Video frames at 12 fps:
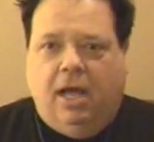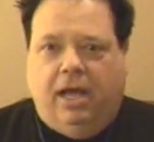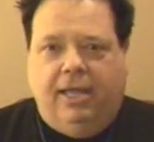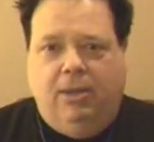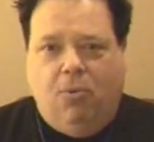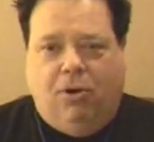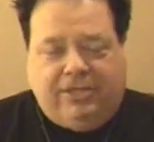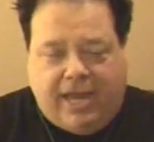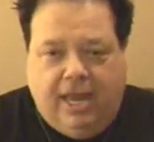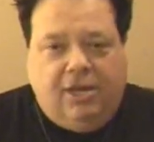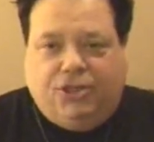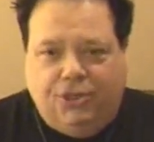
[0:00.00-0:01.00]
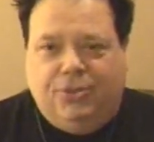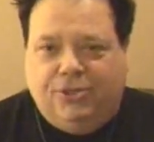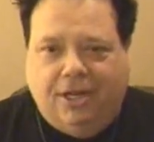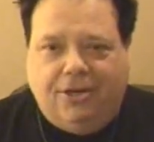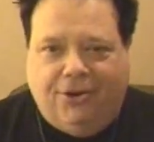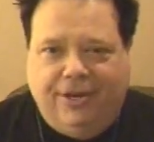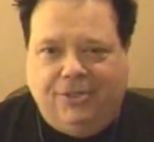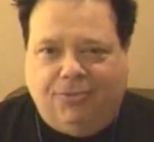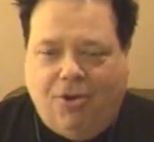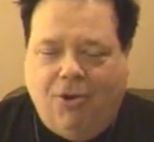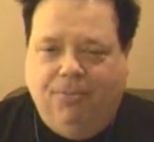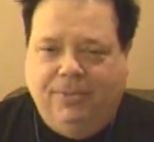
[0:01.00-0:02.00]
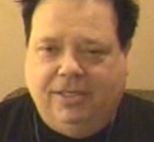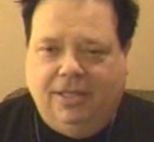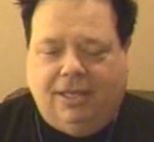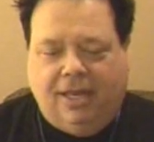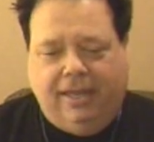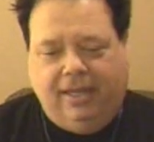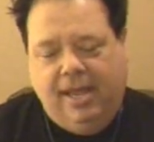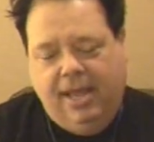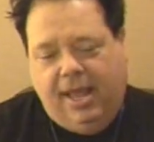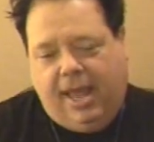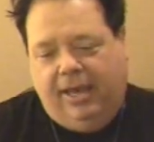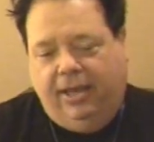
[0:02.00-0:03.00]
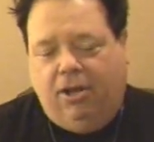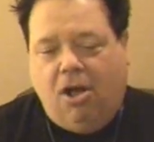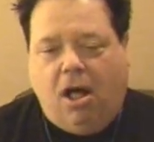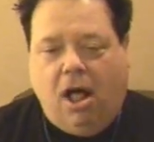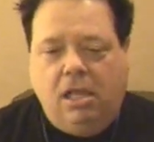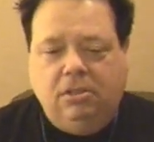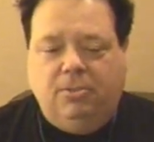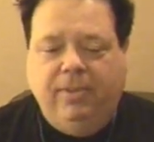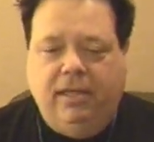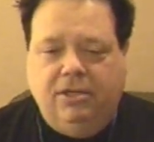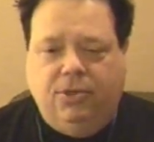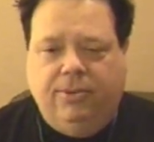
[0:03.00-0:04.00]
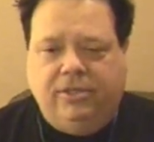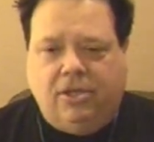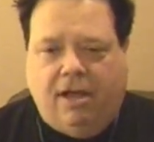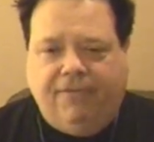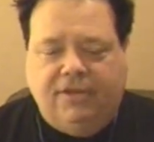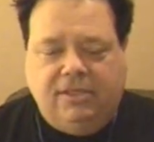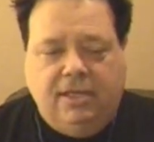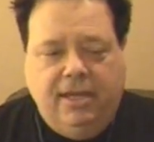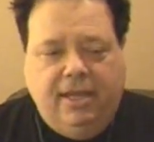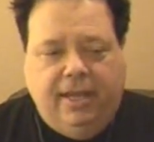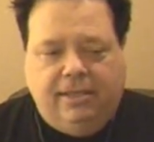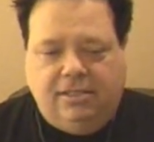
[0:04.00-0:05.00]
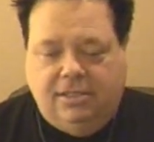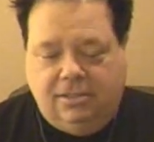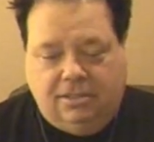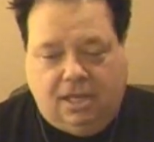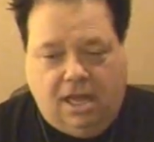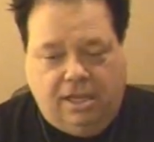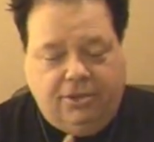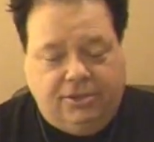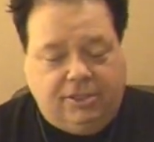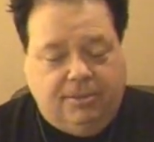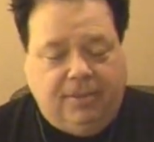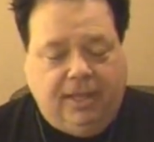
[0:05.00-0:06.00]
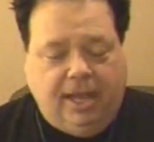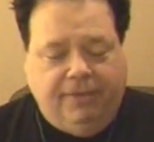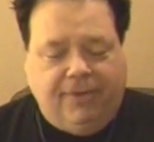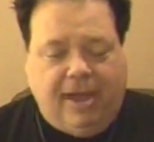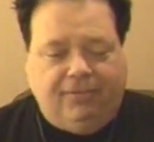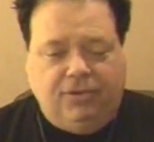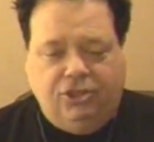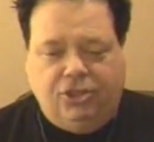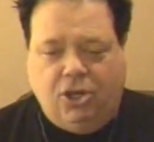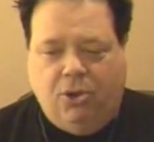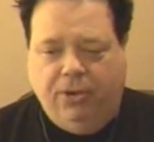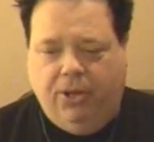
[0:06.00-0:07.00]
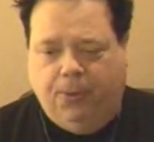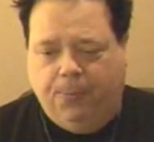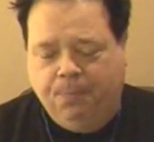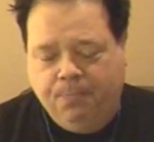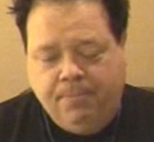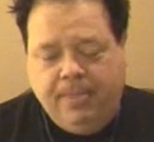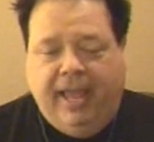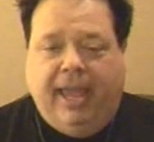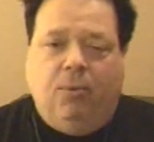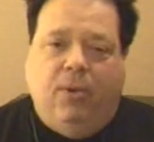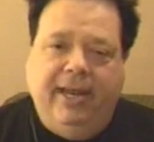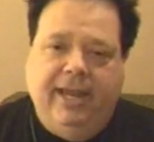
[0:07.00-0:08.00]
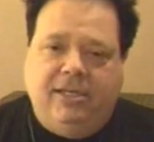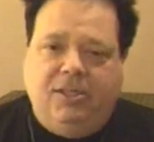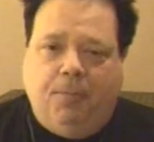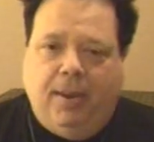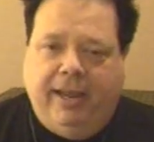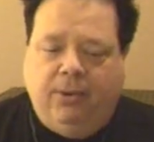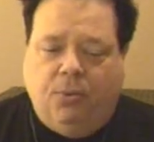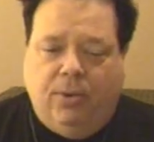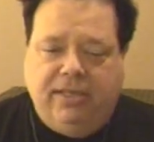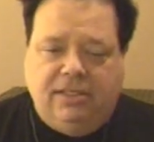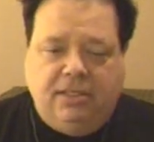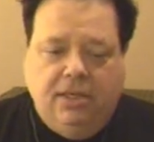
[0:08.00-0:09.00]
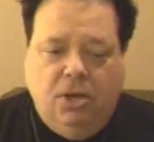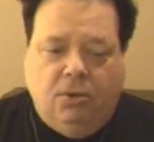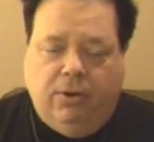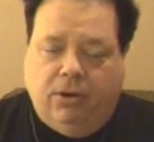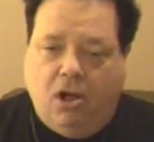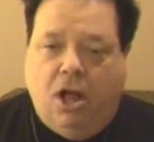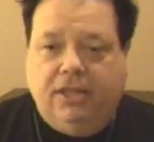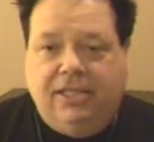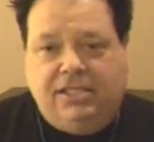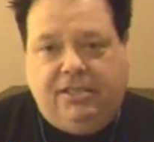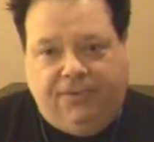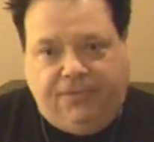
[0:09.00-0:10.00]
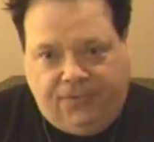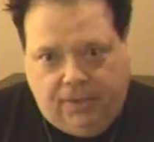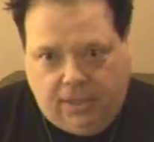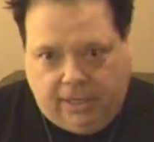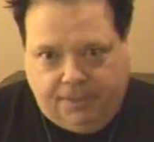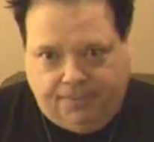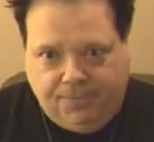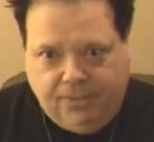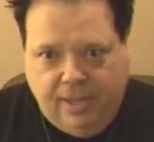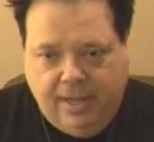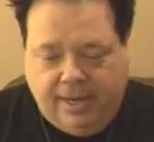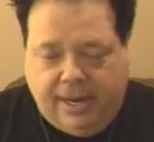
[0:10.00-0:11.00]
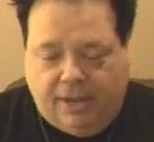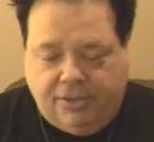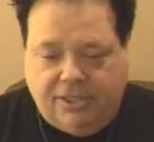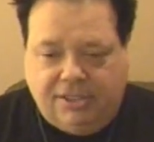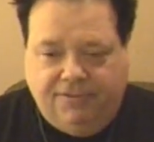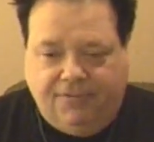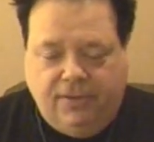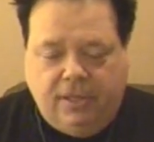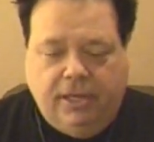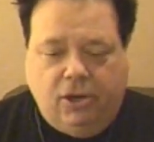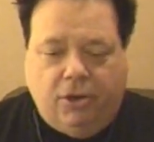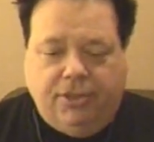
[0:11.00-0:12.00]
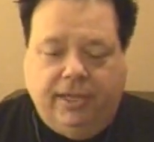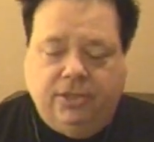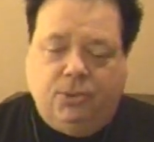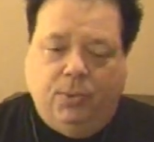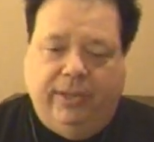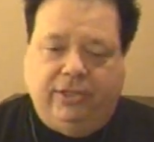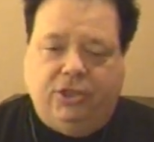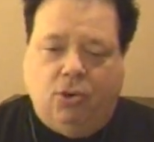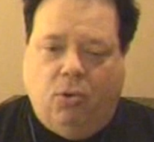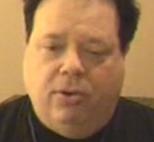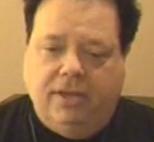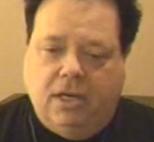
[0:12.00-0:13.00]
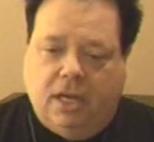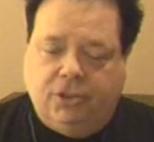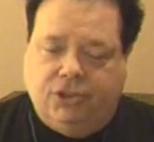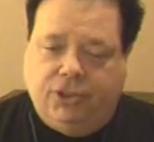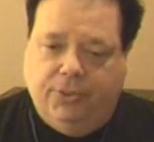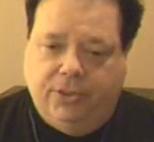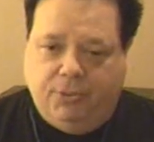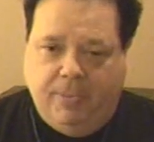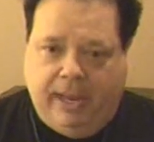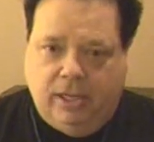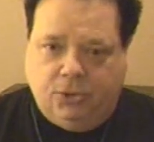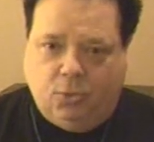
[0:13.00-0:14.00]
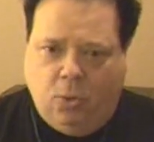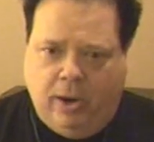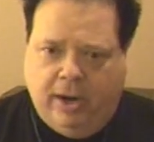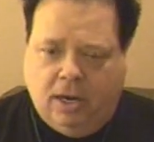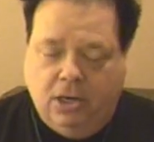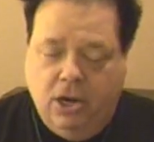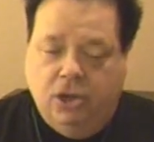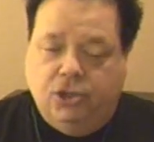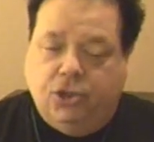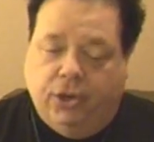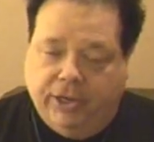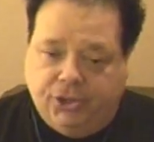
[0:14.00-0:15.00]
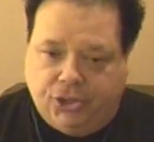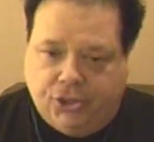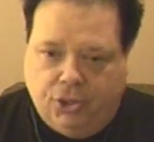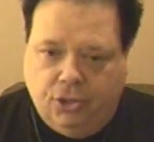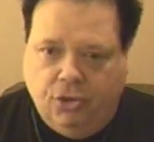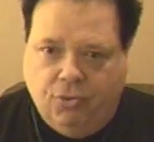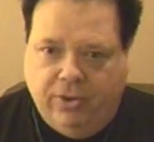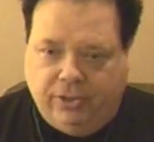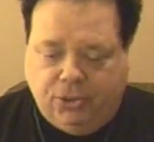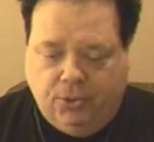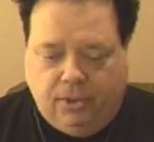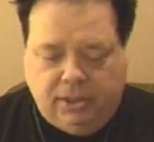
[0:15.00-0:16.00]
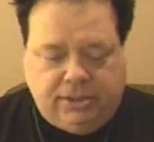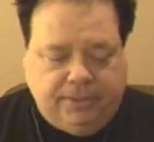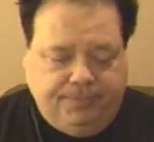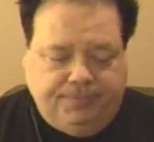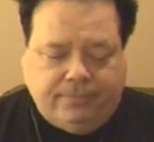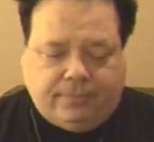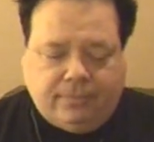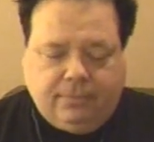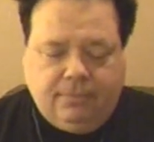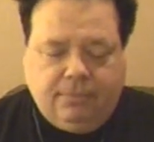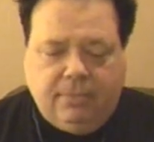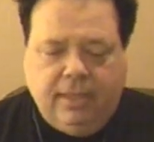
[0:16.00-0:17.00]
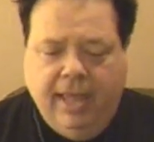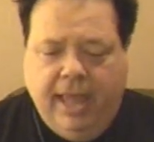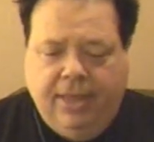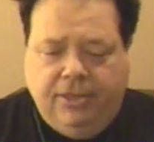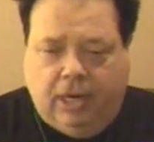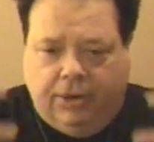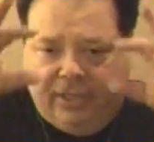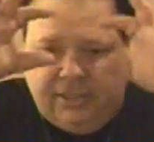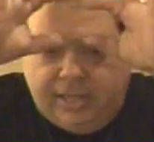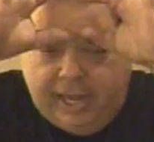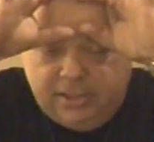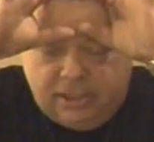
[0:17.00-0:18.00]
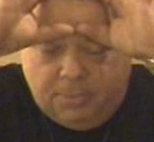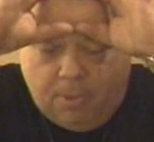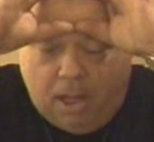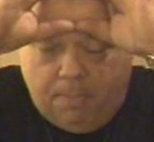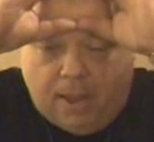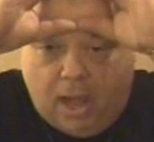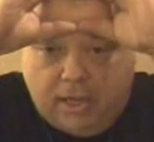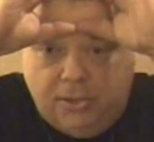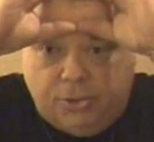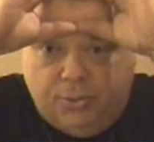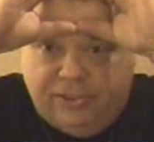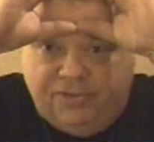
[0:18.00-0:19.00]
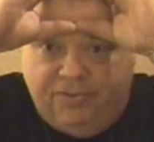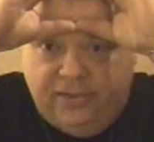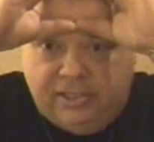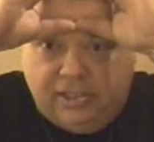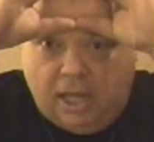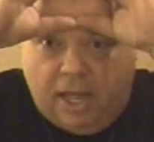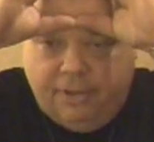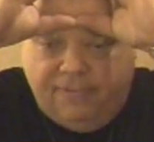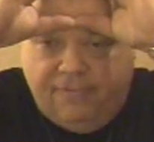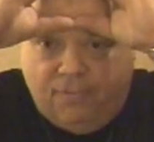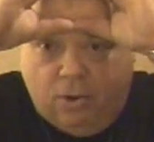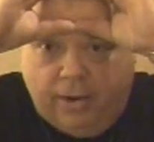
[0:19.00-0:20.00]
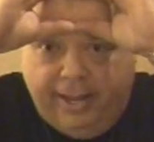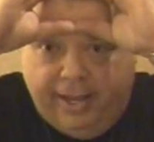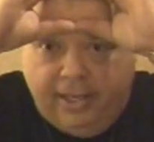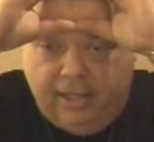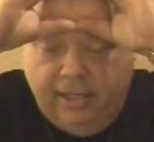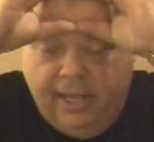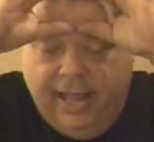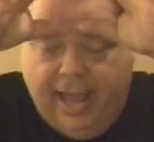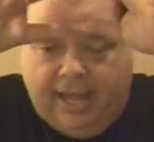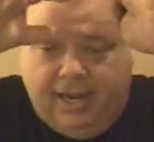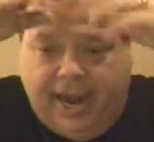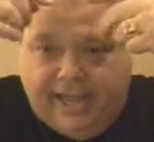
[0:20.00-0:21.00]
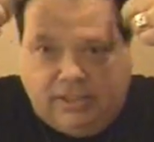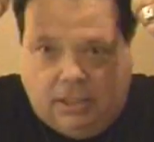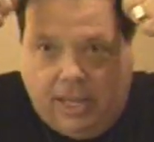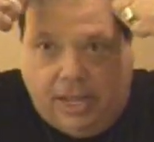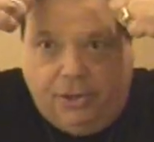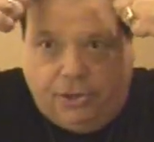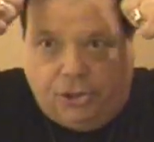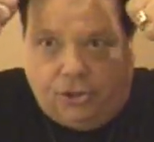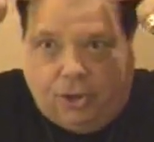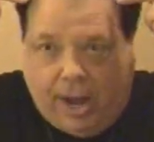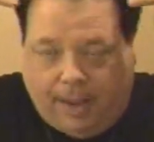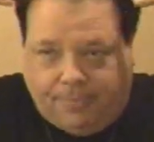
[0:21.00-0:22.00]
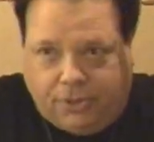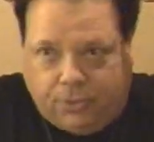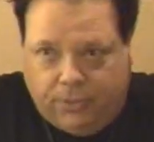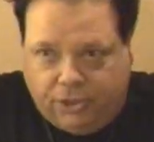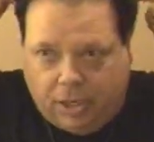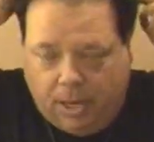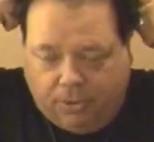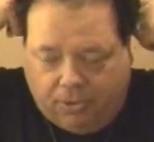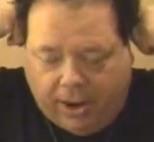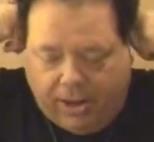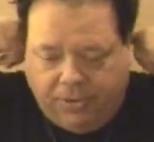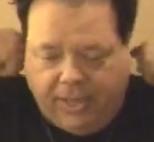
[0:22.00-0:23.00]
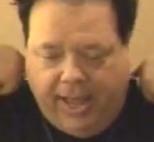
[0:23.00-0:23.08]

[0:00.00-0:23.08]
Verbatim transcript: He wore tennis shoes under his robes and the like. And he calls me into his office and says, Don, there's something I have to show you. And what he explained was what are called the tefillin. Now, the tefillin are things which Orthodox Jewish males wear during certain rituals. There is a small box which fits on the forehead, and it has leather straps which come around the